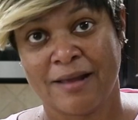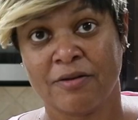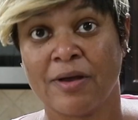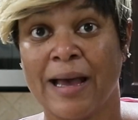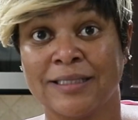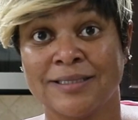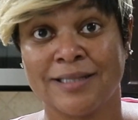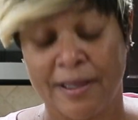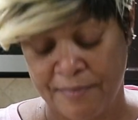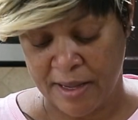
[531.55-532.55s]
I don't know, I just
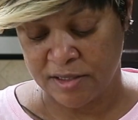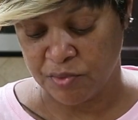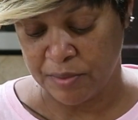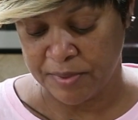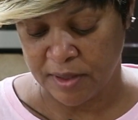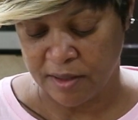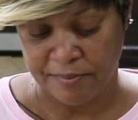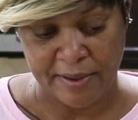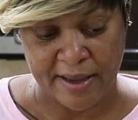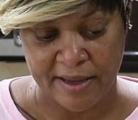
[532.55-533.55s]
like my sweet potato
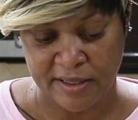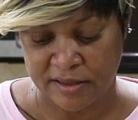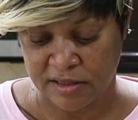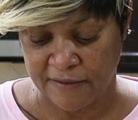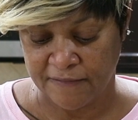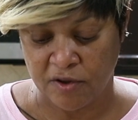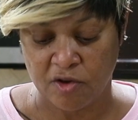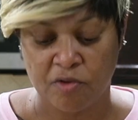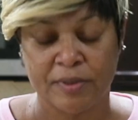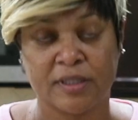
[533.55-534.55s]
pie stuff
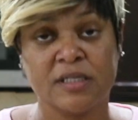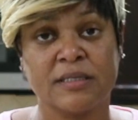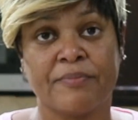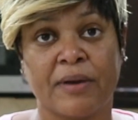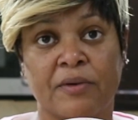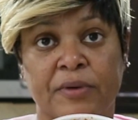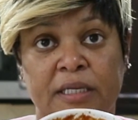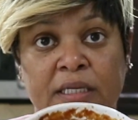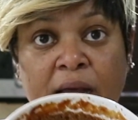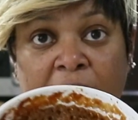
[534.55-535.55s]
cold, but this I probably would
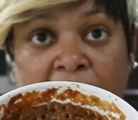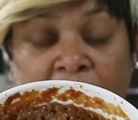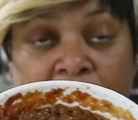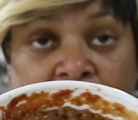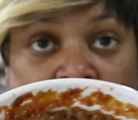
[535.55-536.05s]
eat hot,